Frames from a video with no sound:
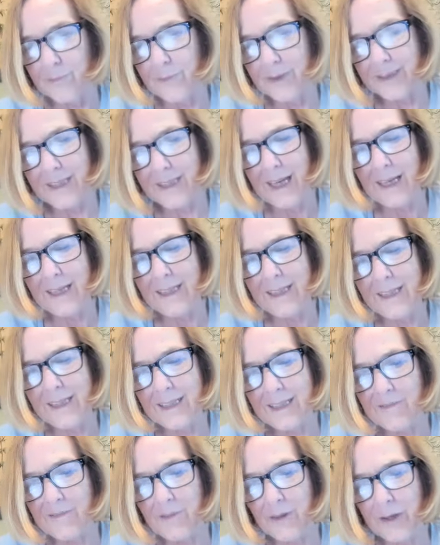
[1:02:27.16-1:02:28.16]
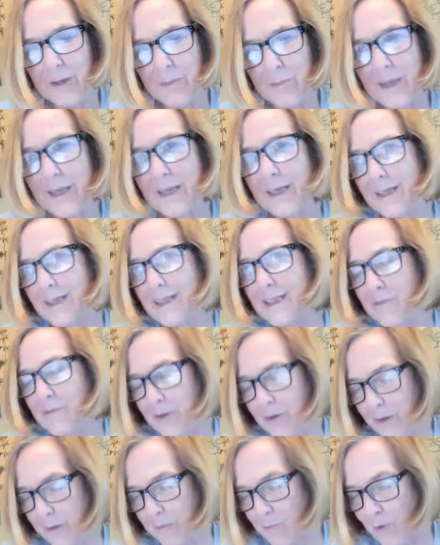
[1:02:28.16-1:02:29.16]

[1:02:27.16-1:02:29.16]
The tiny, it is very